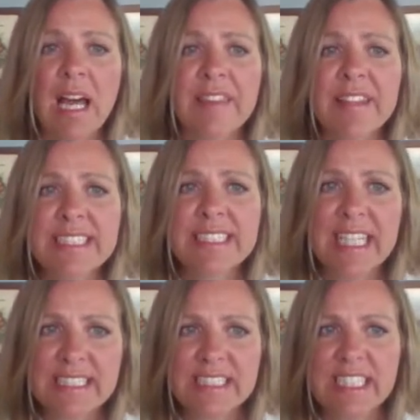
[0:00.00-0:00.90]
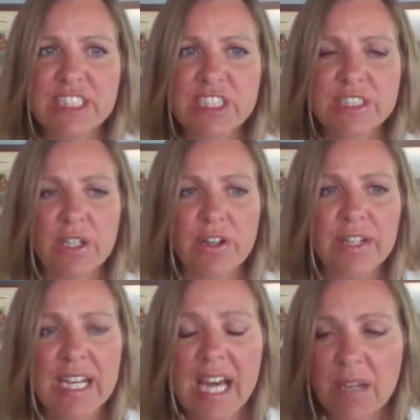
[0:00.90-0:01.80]
Uh, these designations are
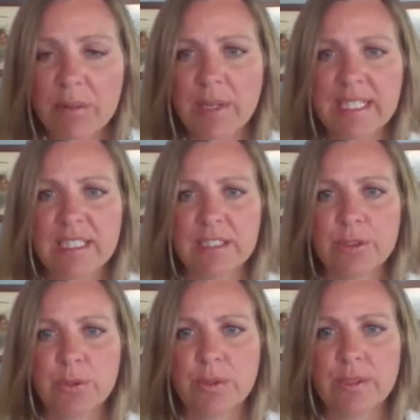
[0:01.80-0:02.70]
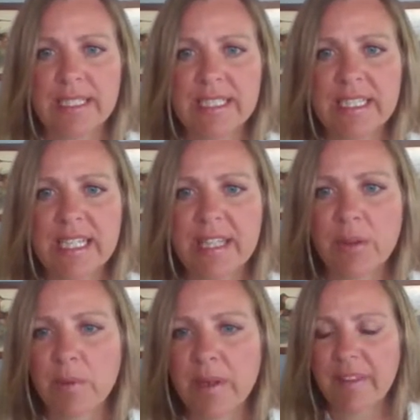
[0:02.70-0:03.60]
not regulatory in
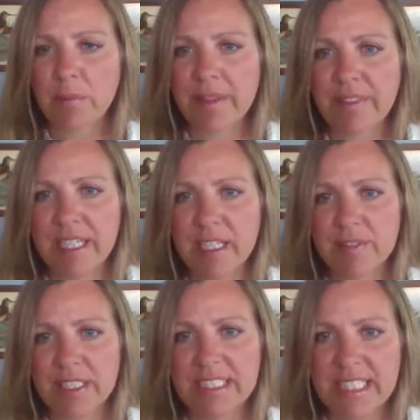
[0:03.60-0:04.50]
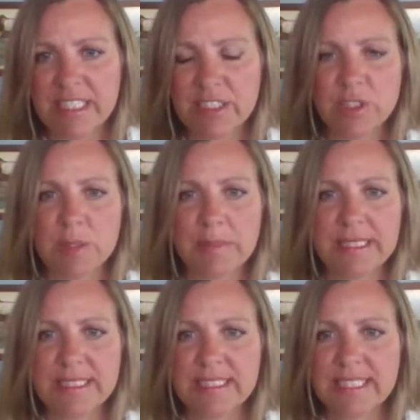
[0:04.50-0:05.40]
the that we think of an Endangered
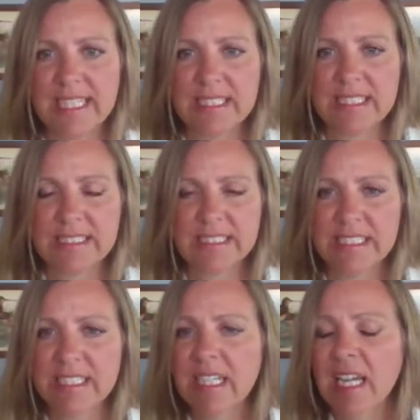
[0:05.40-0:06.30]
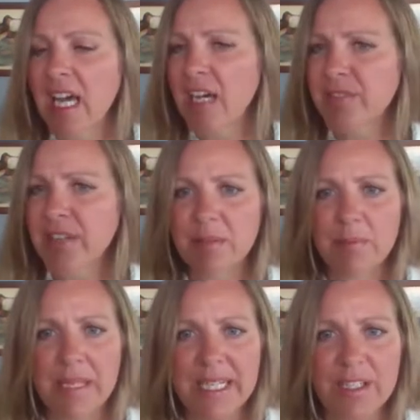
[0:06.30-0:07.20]
Species Act listing. I've gotten
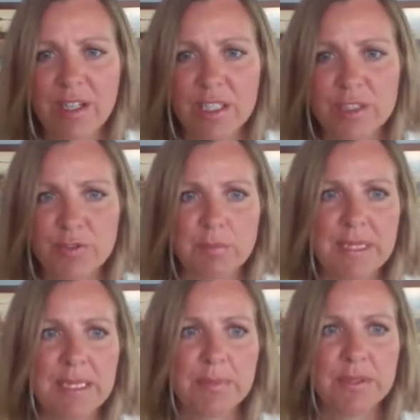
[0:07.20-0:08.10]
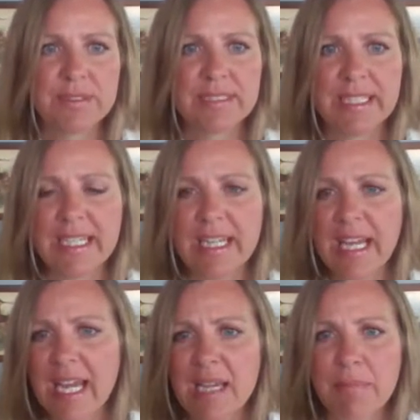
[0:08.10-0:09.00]
many calls from people saying,
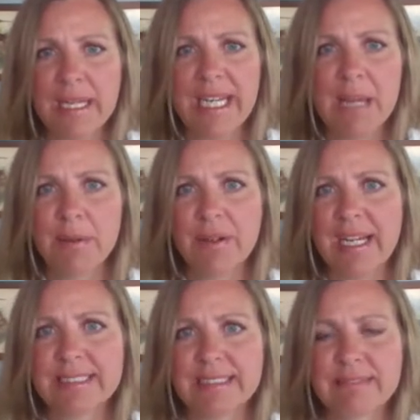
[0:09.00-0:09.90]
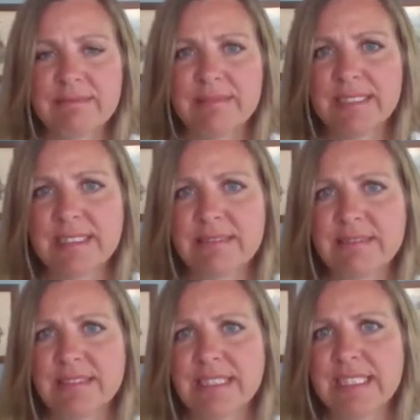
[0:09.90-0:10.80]
hey, my neighbor has
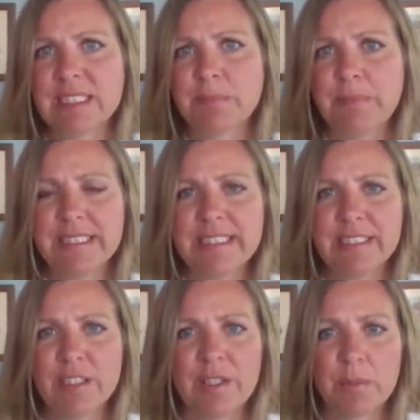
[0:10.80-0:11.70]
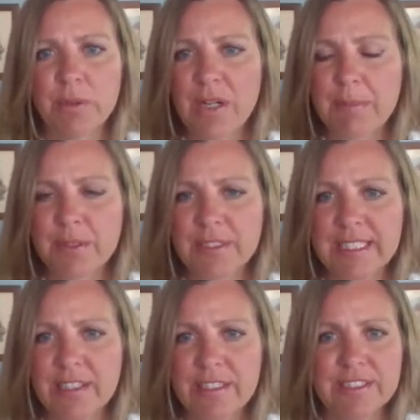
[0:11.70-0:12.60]
this species on their property
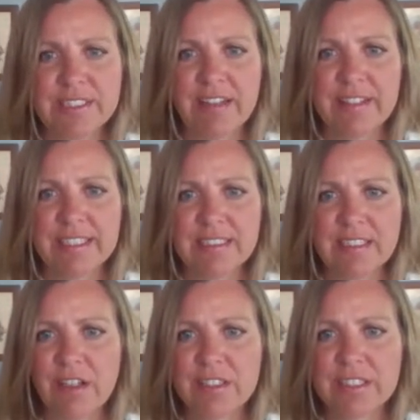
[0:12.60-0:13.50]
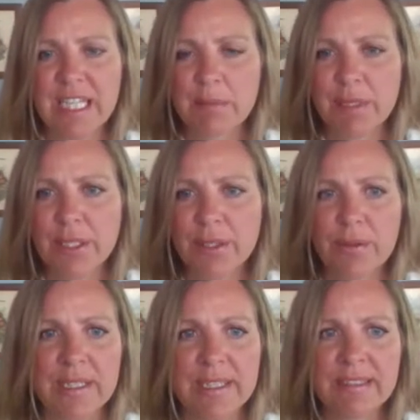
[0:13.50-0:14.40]
or I saw this a long time
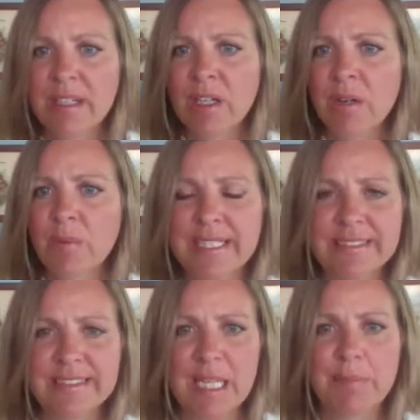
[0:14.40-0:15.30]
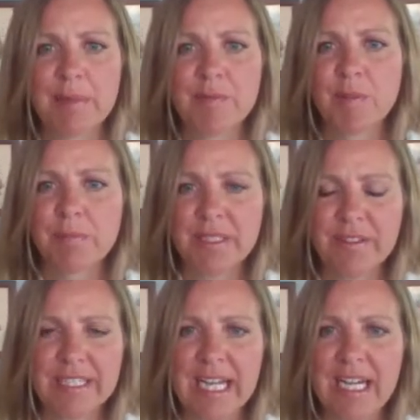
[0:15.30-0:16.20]
ago. I we can stop them from
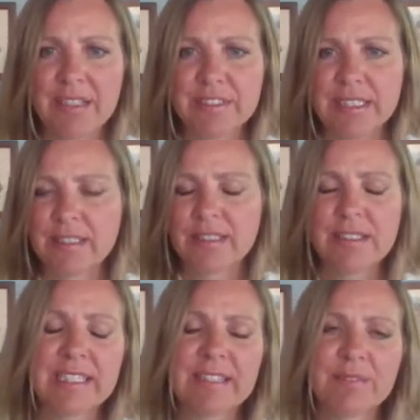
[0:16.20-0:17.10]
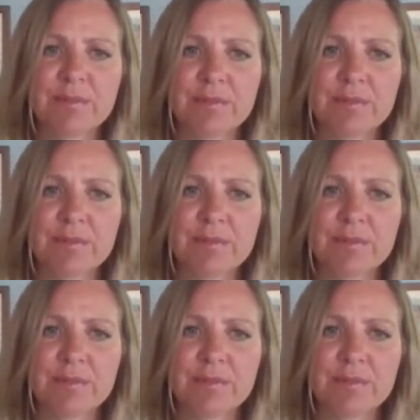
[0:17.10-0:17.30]
building a house there. And like